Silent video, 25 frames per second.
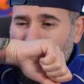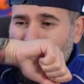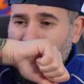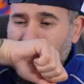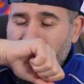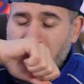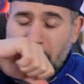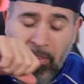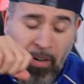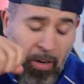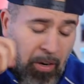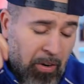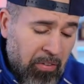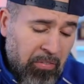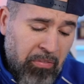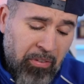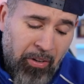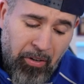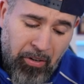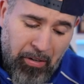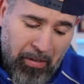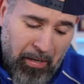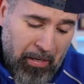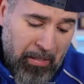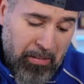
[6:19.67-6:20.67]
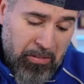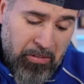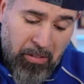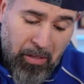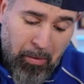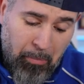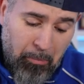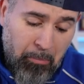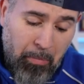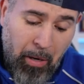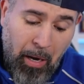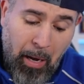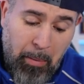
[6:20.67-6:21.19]
Very, very nice.
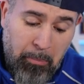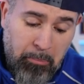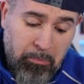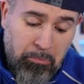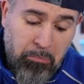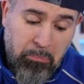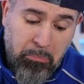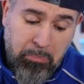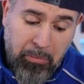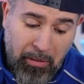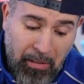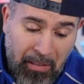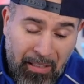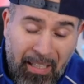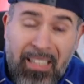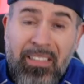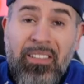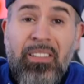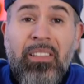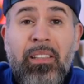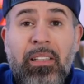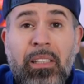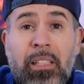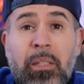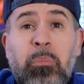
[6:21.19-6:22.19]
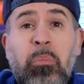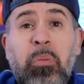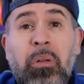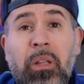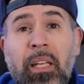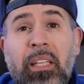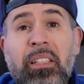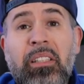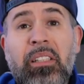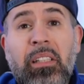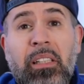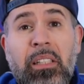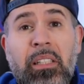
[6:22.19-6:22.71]
I'm
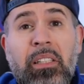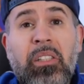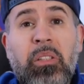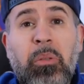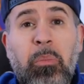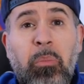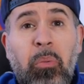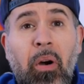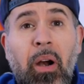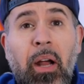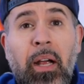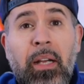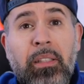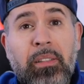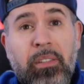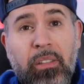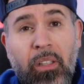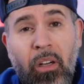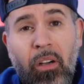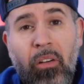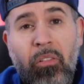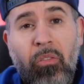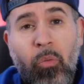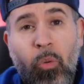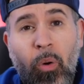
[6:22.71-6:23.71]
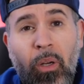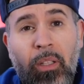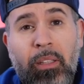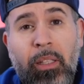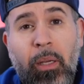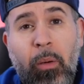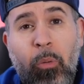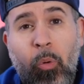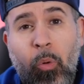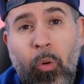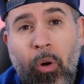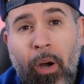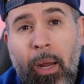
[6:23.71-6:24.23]
pleasantly surprised of what they
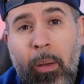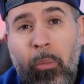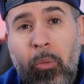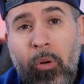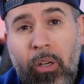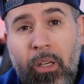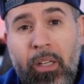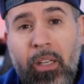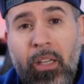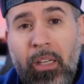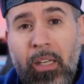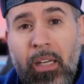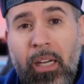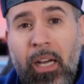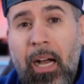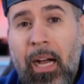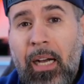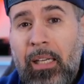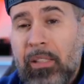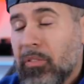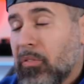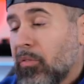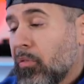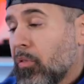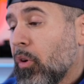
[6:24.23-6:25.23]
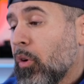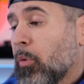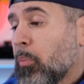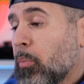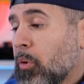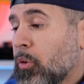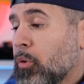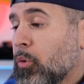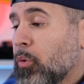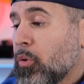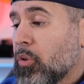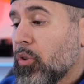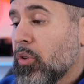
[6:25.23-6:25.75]
were able to concoct for
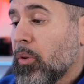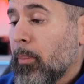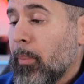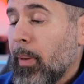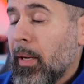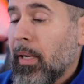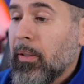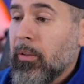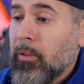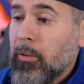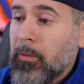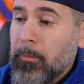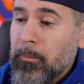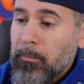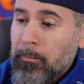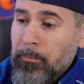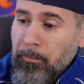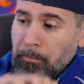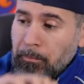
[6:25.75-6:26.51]
producer Michael.